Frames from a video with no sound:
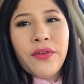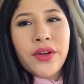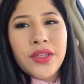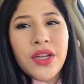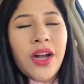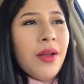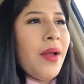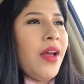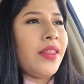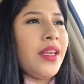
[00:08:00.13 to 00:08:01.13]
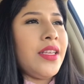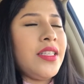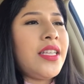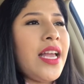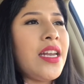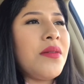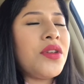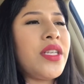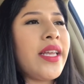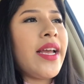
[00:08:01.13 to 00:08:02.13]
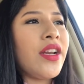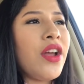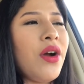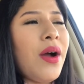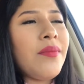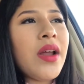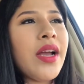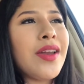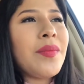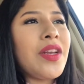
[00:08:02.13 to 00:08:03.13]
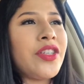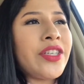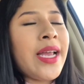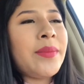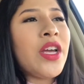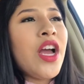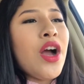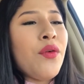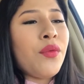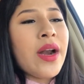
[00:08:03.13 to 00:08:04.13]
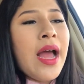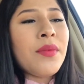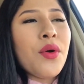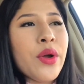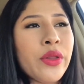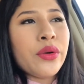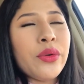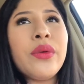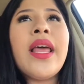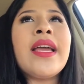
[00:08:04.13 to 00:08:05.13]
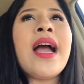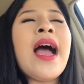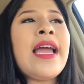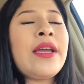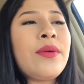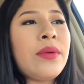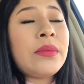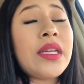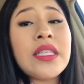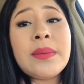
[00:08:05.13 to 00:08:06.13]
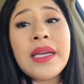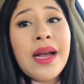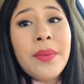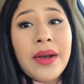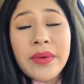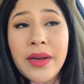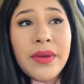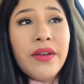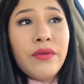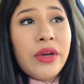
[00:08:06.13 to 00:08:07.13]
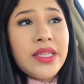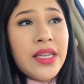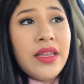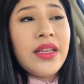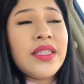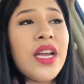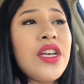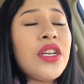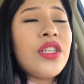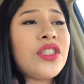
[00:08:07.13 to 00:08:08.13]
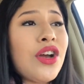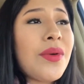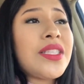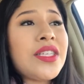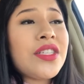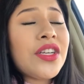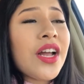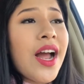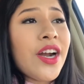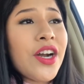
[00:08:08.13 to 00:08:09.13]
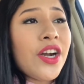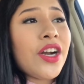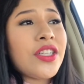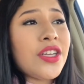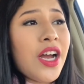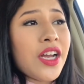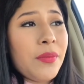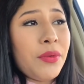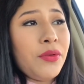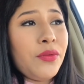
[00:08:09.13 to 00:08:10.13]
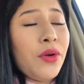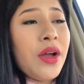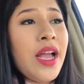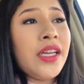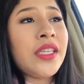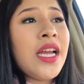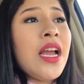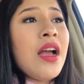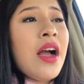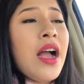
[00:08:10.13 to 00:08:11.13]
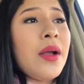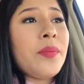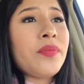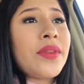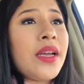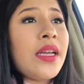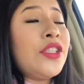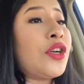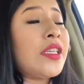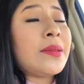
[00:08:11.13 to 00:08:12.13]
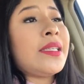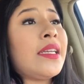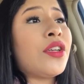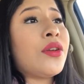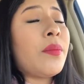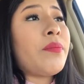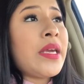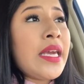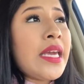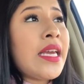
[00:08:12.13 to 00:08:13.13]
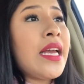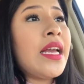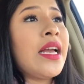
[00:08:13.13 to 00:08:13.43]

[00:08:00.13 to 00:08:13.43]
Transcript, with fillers: for you to talk about this and i'm just like no i'm not going to be ashamed of what i'm going through like i am going to speak up and i'm going to be a voice in this so my sister got her daca approval and um and trust me being